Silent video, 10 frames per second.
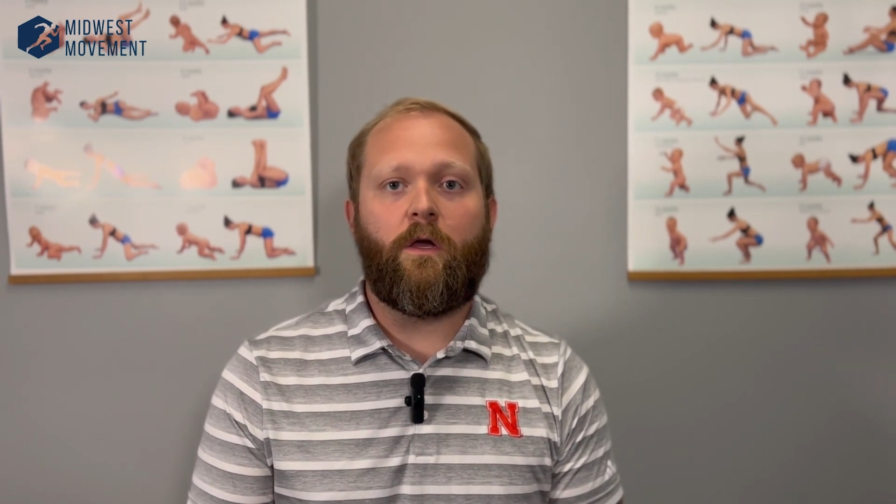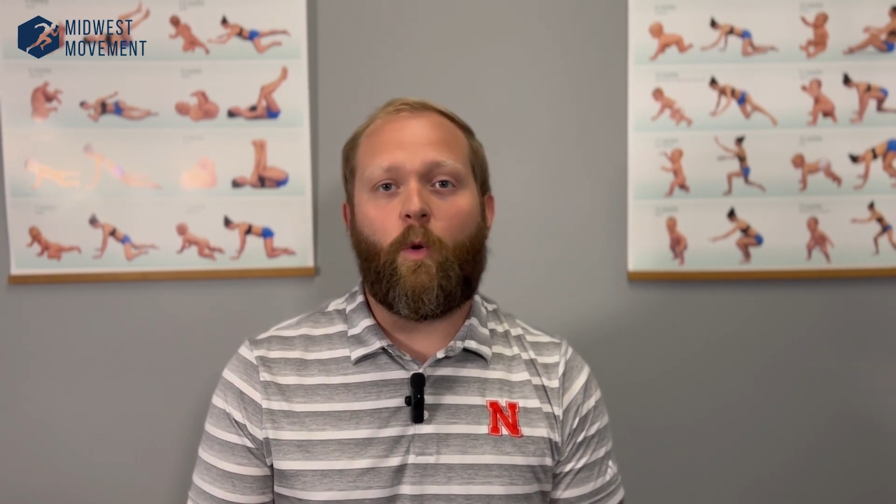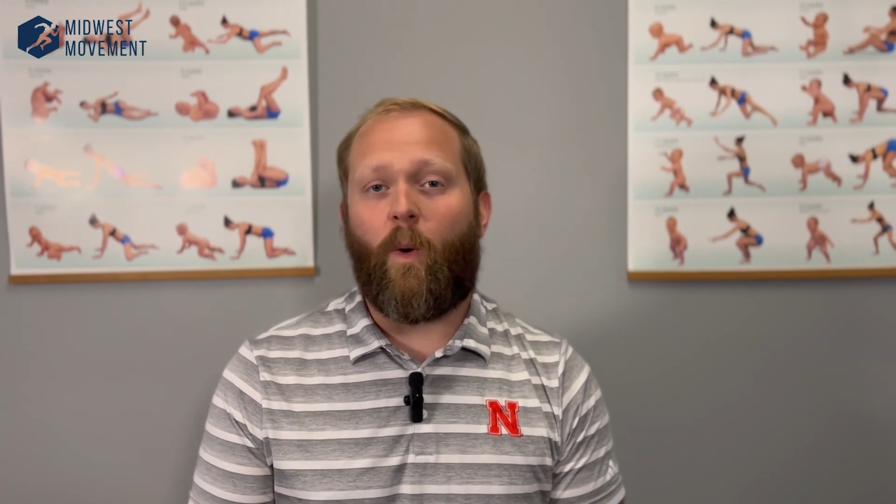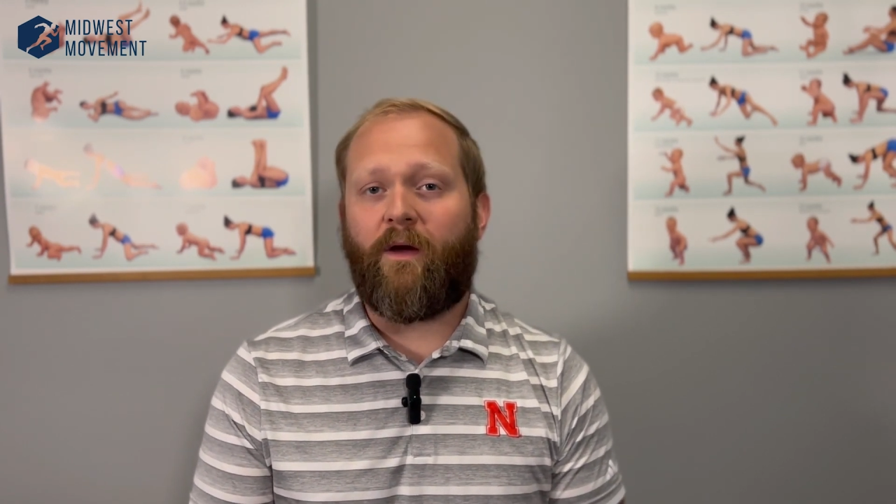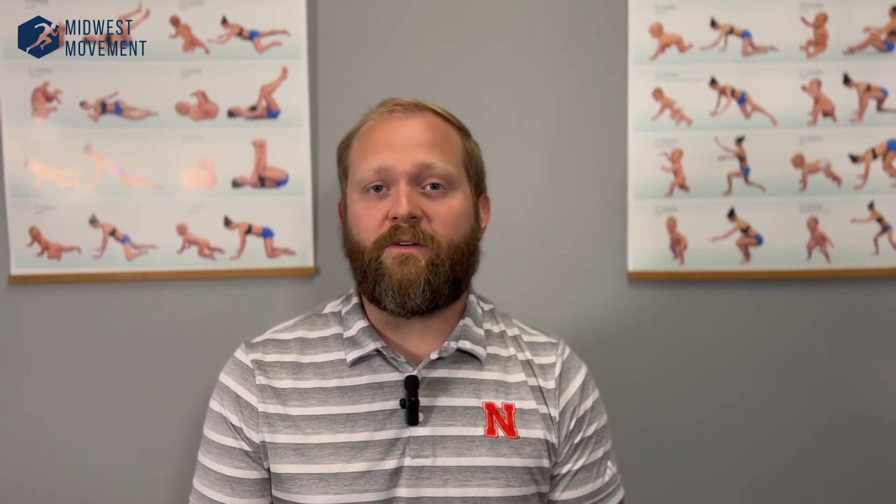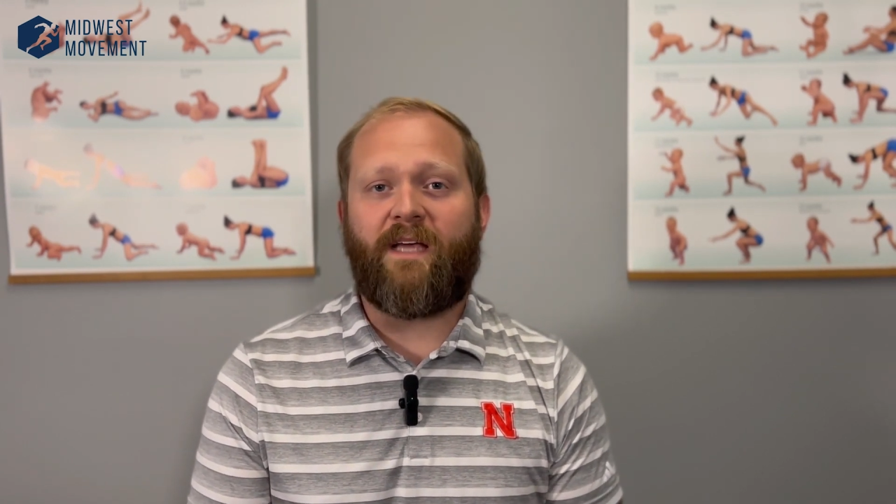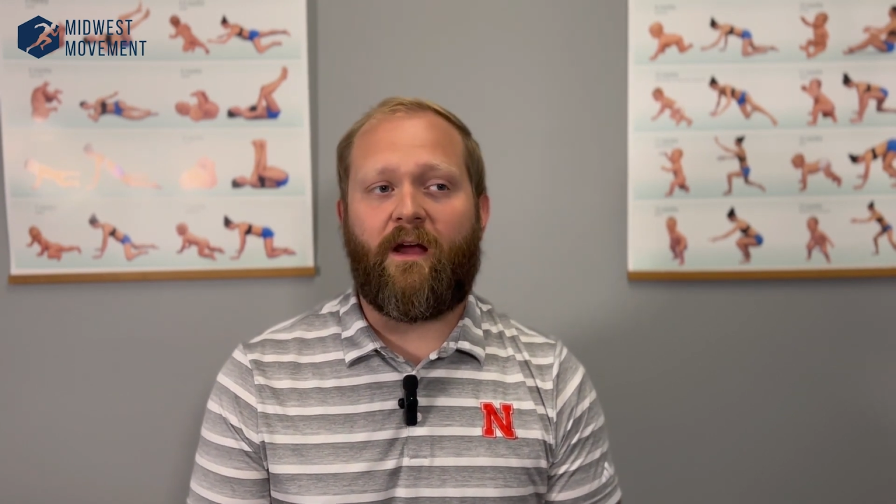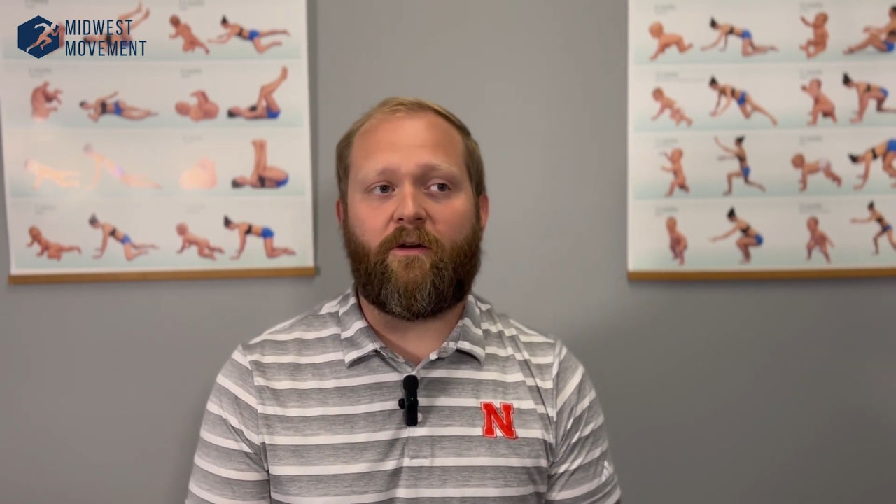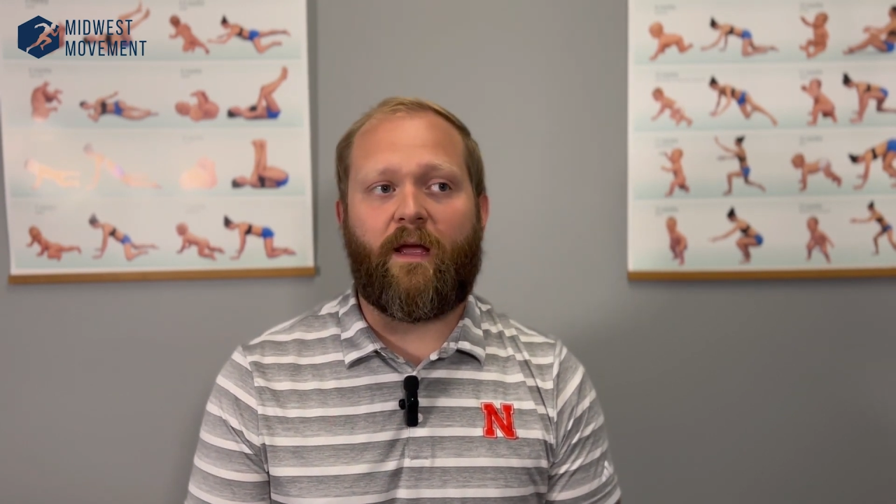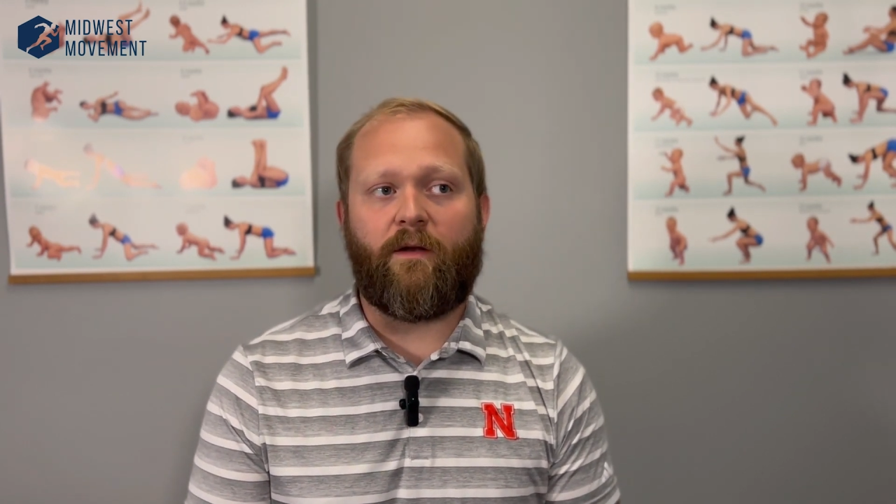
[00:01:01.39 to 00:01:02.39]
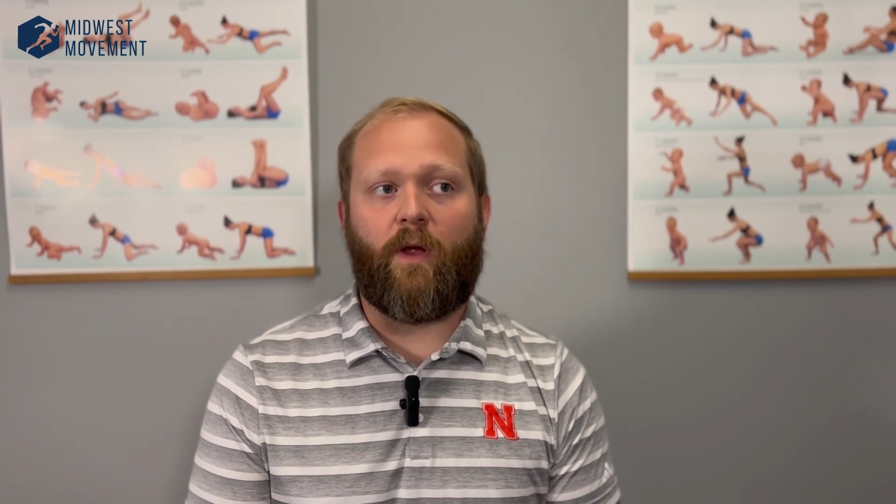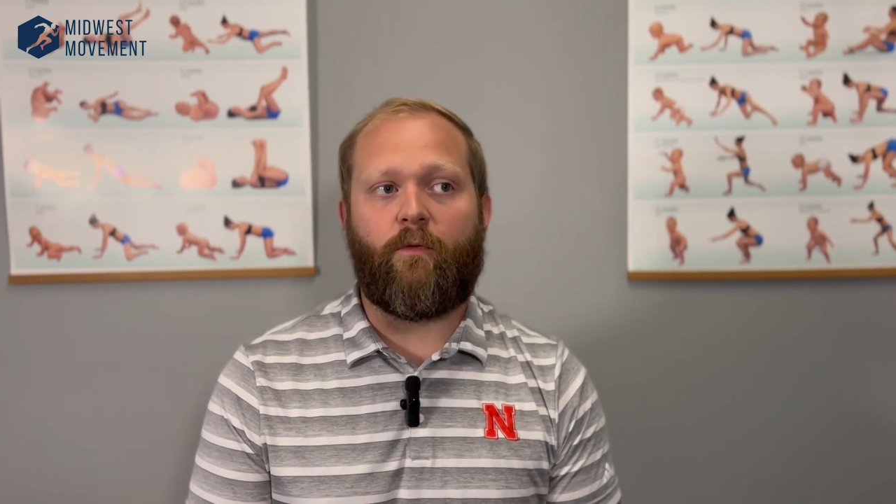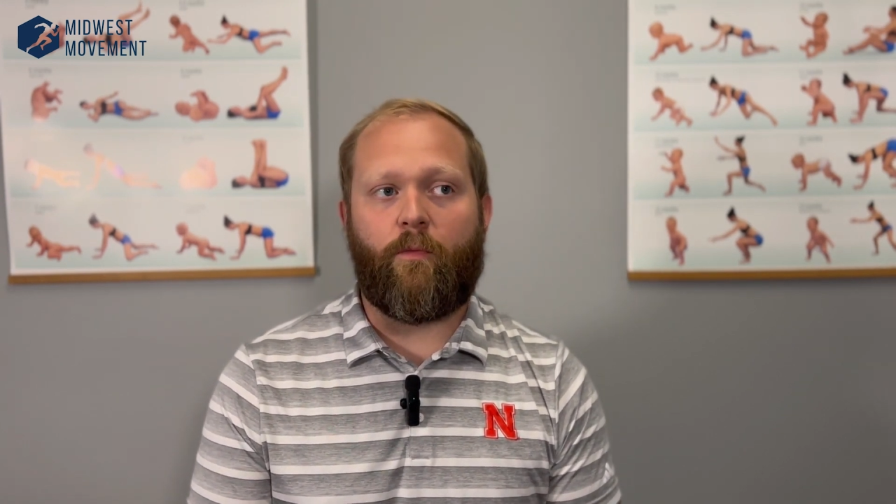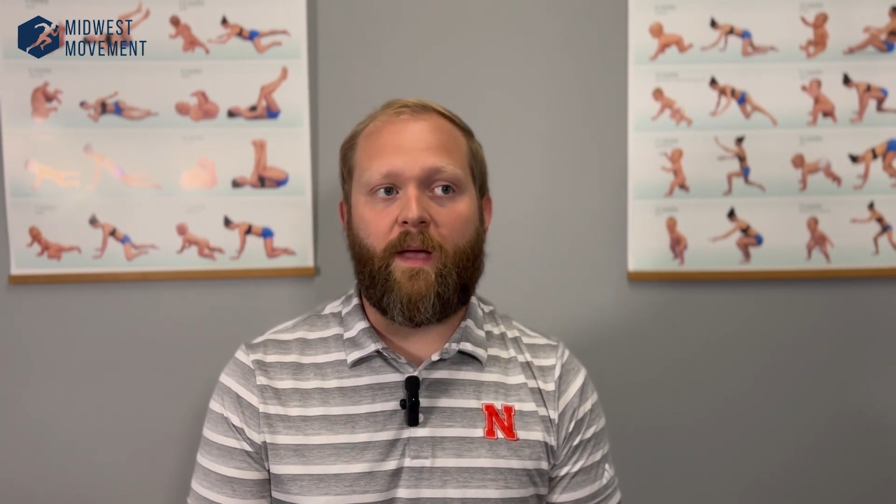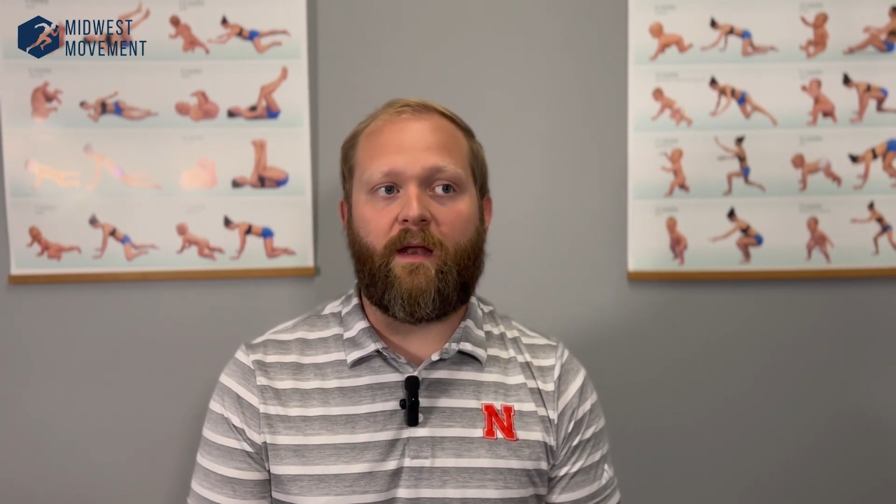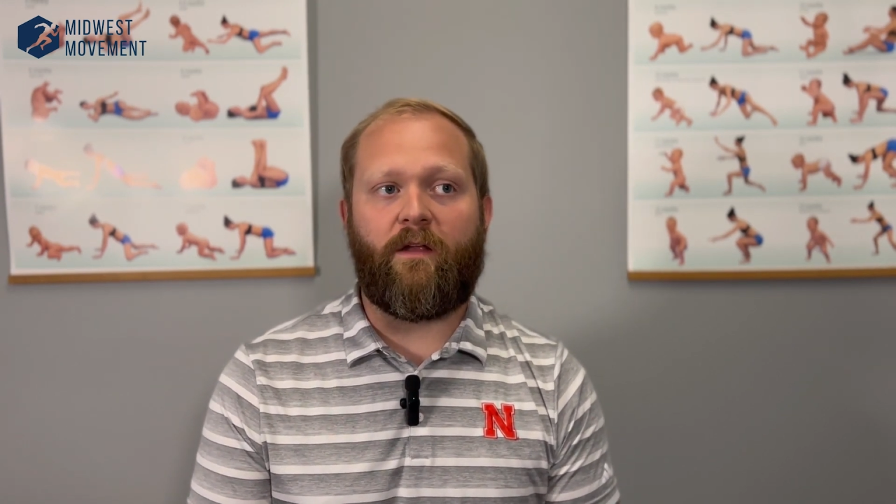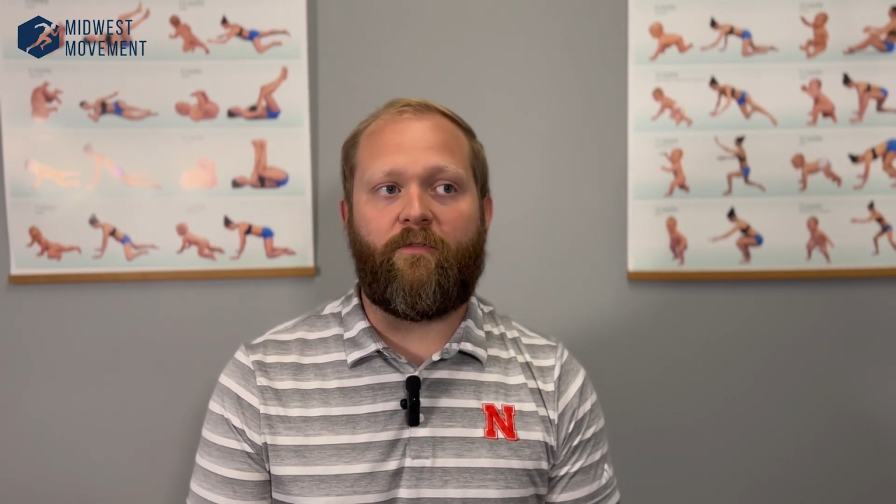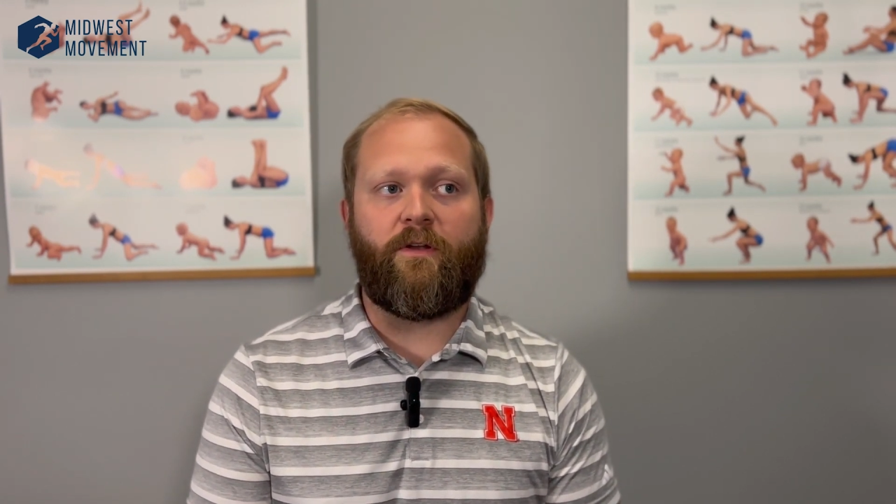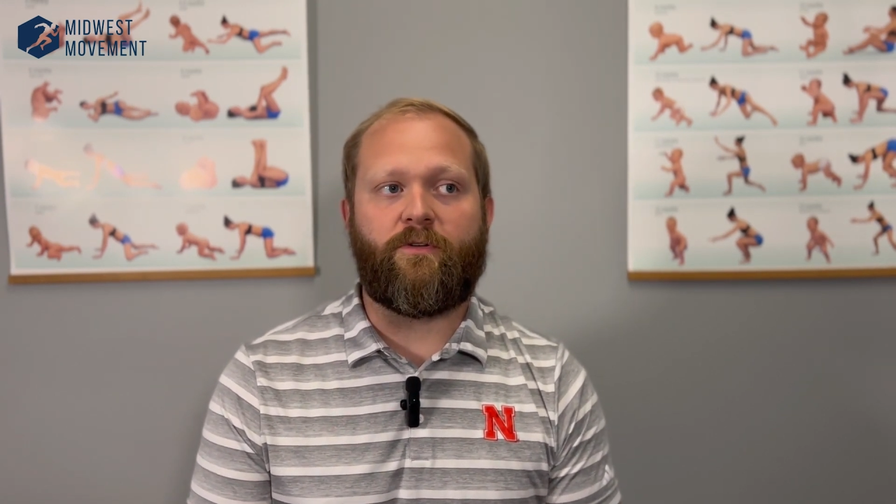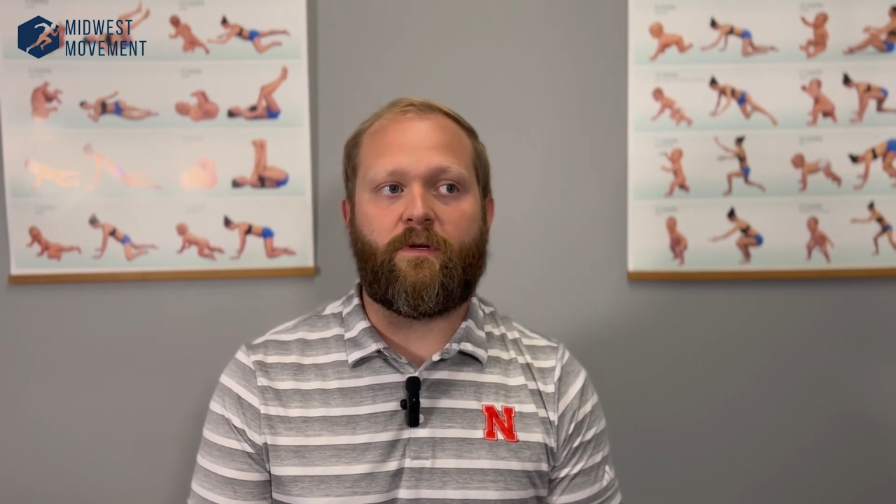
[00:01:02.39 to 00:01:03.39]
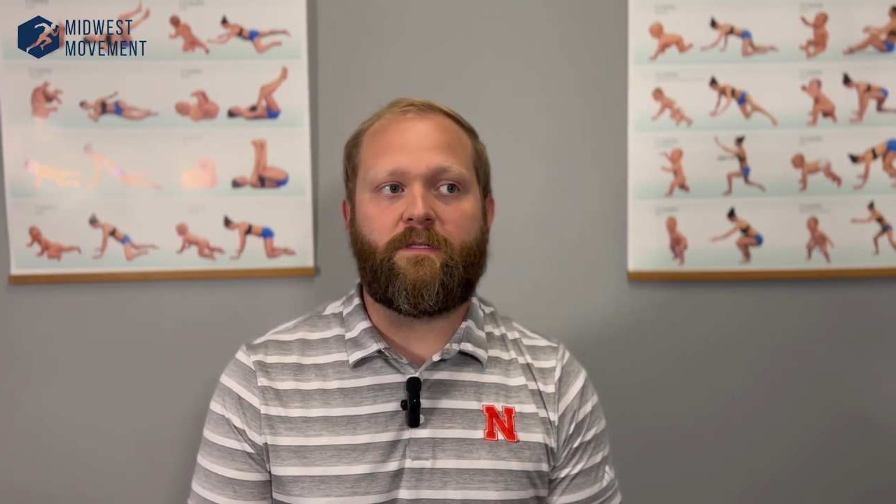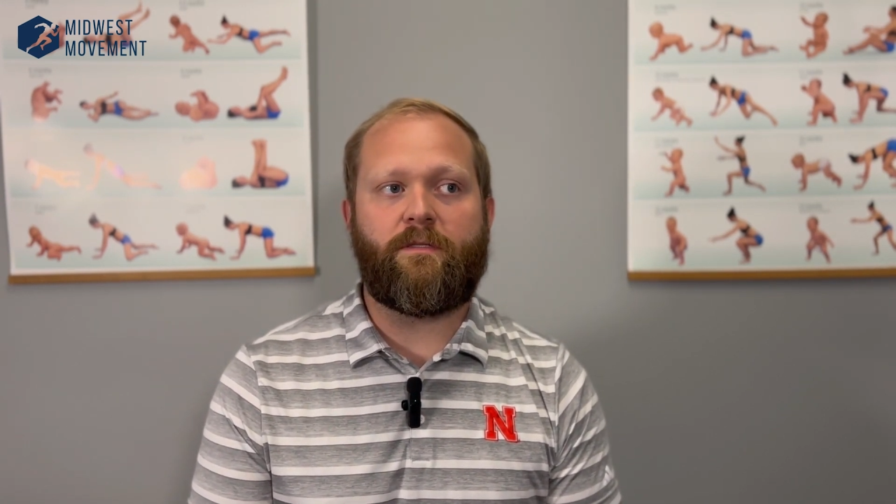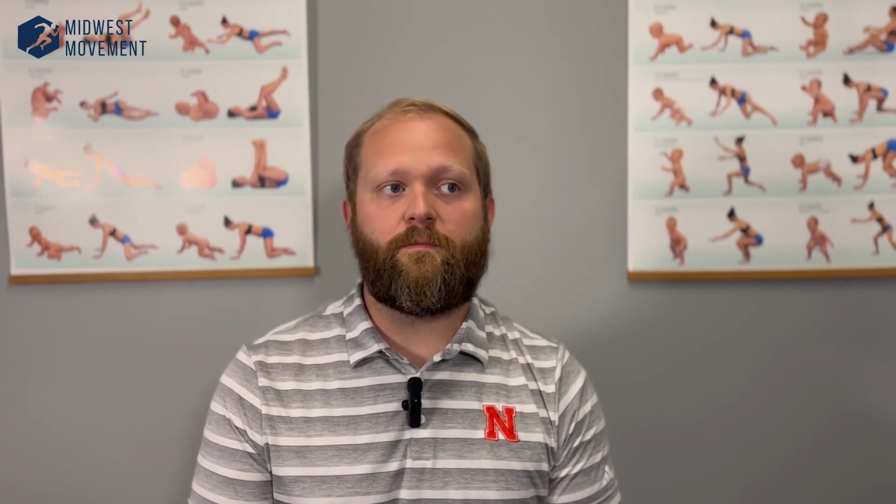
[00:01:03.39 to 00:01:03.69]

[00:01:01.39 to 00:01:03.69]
wear and tear and repetitive injuries.